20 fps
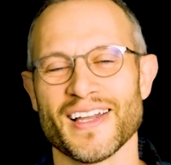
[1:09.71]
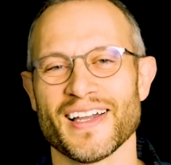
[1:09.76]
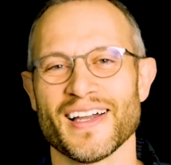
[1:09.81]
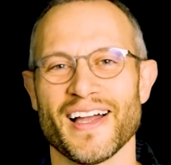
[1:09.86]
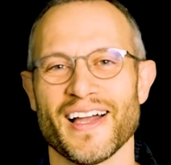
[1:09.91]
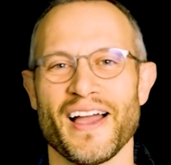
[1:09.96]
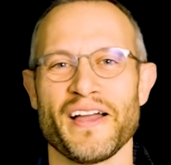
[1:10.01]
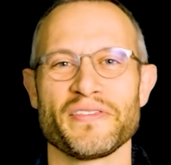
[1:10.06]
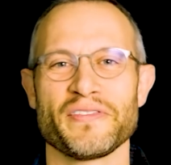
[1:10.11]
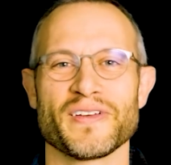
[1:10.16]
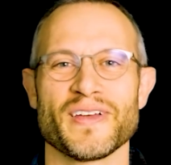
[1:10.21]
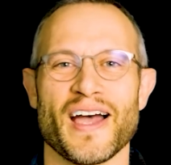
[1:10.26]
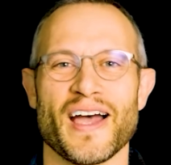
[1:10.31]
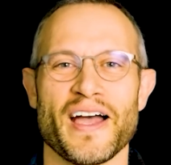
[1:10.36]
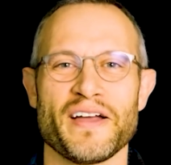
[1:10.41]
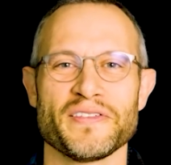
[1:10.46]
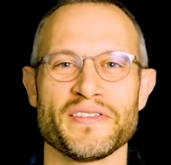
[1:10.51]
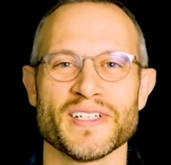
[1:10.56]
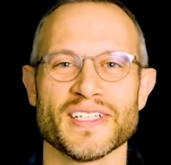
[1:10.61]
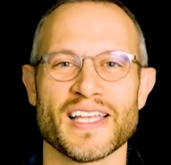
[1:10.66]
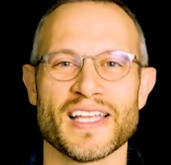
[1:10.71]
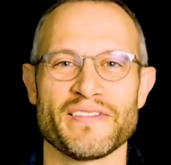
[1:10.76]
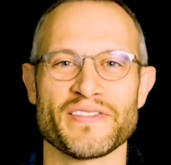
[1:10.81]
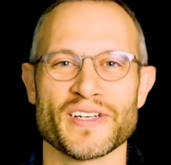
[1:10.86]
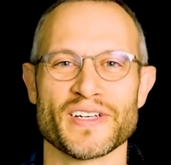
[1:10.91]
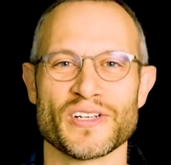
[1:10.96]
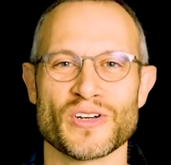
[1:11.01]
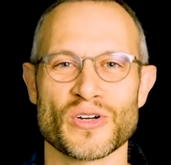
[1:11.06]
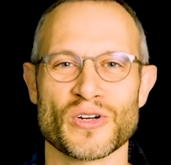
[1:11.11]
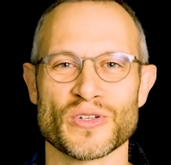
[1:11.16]
I have an
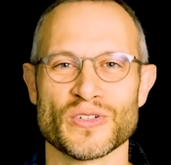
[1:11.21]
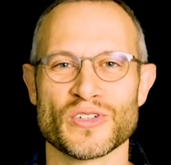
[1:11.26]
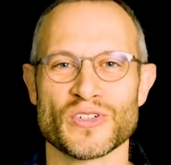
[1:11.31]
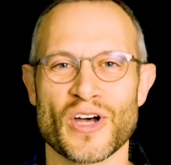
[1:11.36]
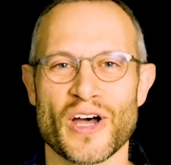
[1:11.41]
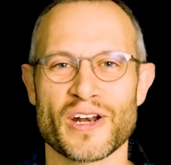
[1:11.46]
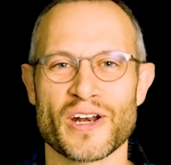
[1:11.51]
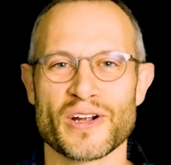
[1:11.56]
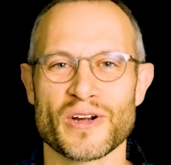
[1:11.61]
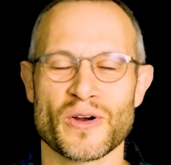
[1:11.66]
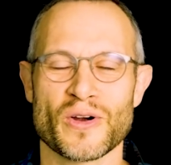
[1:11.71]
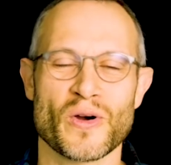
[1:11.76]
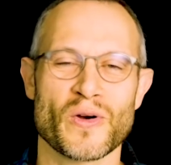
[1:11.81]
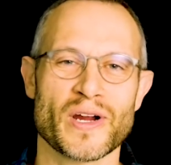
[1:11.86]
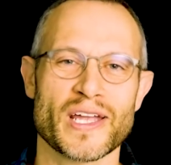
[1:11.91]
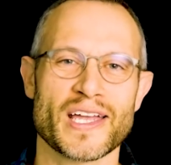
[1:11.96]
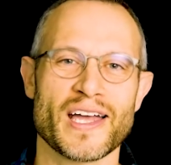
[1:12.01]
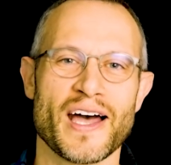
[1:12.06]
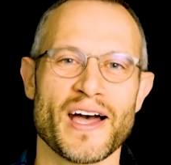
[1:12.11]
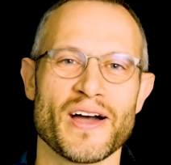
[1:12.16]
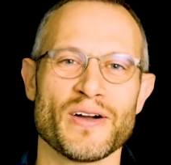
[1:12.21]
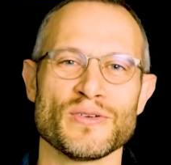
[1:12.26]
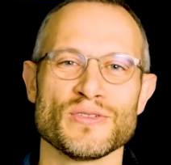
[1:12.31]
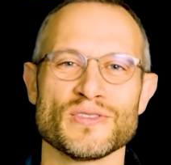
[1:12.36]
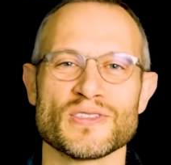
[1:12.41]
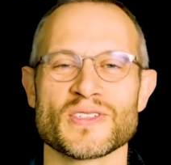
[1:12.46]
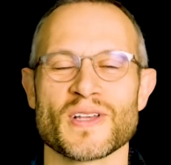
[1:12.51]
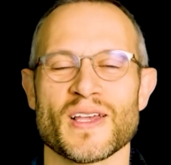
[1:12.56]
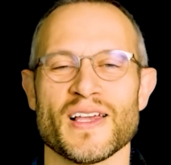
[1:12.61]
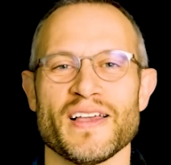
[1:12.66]
11-year-old daughter, Oriya,
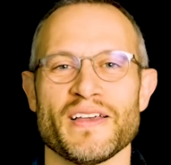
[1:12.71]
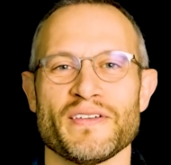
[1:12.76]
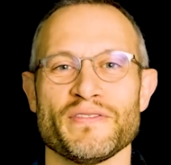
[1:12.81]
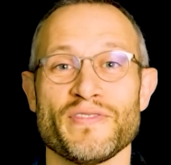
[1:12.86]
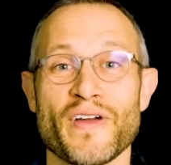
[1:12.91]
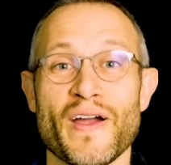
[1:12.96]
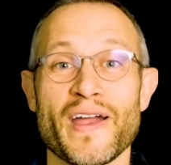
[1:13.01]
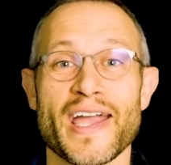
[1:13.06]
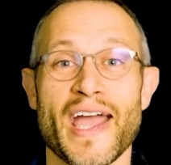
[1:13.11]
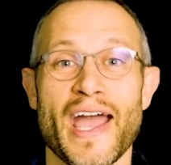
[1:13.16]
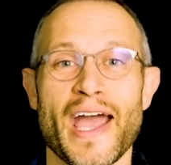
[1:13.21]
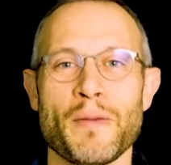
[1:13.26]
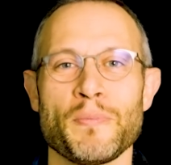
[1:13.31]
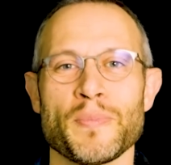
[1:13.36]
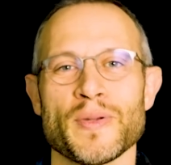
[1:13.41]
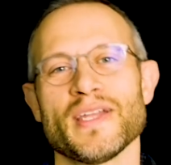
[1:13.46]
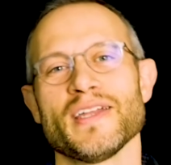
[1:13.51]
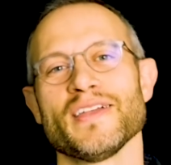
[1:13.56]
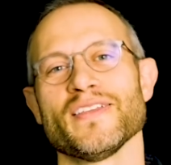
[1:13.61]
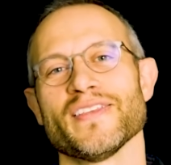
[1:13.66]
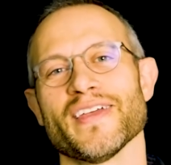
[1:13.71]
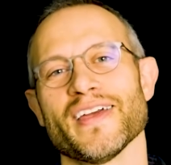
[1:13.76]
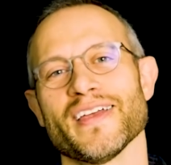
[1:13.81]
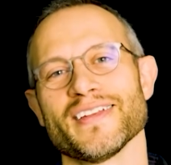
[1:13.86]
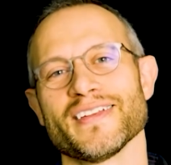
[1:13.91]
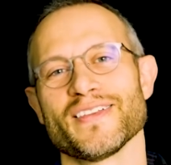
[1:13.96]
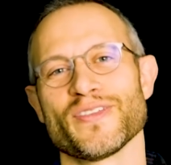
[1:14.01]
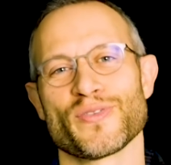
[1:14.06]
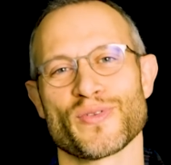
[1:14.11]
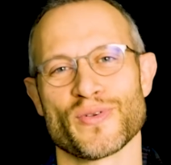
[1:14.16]
who's very happy
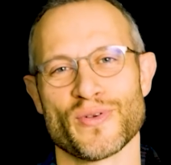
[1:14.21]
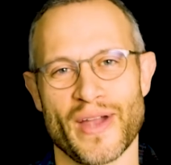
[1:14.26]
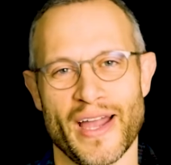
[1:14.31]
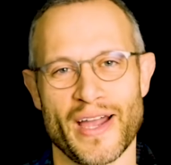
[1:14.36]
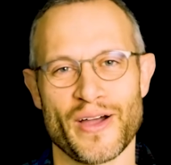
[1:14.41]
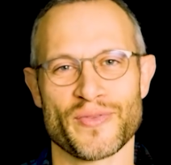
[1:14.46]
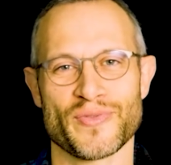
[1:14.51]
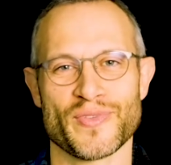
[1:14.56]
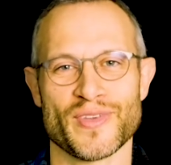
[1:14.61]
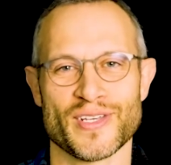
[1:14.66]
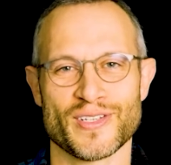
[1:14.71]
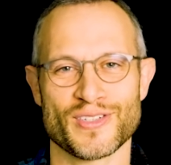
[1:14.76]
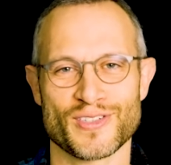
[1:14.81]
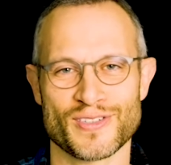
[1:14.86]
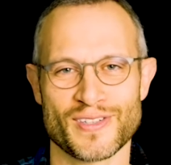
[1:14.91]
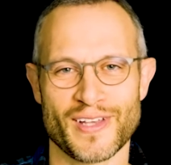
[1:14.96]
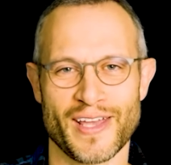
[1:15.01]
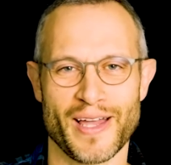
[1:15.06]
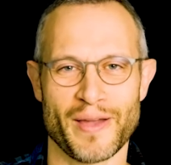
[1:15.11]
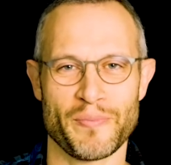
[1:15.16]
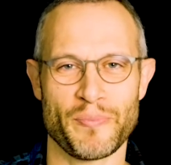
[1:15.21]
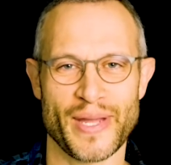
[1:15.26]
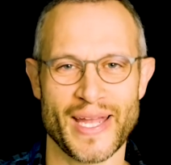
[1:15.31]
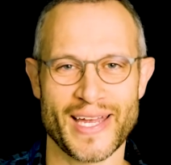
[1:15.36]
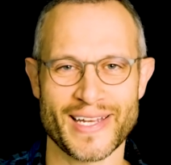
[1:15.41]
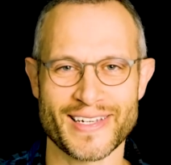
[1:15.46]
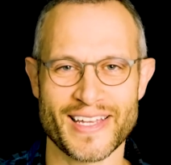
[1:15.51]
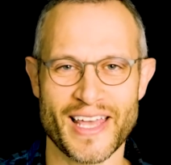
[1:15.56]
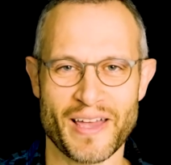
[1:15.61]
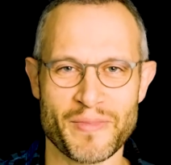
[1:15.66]
that throughout this
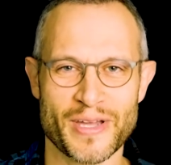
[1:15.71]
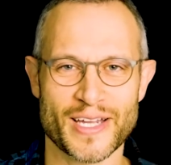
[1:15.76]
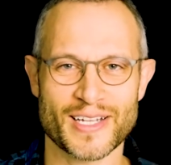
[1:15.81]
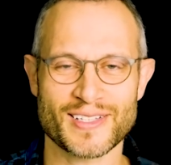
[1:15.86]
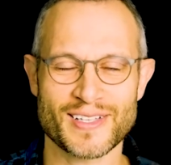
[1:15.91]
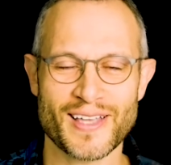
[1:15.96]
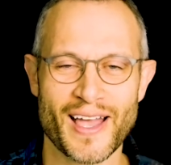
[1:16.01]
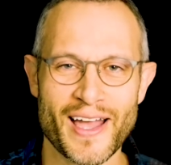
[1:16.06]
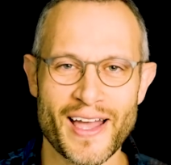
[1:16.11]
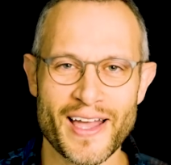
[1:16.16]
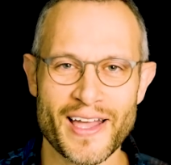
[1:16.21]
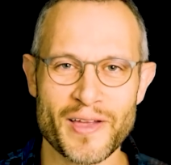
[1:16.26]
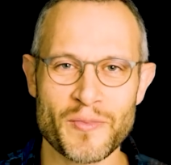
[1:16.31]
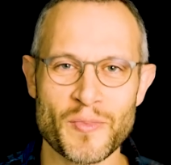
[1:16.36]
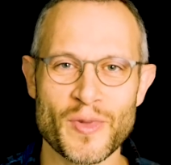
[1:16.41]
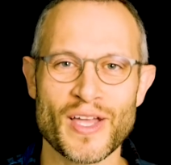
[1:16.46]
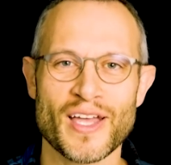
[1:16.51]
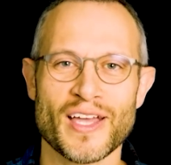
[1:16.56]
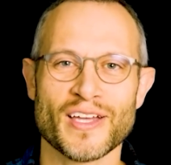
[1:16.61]
pandemic time,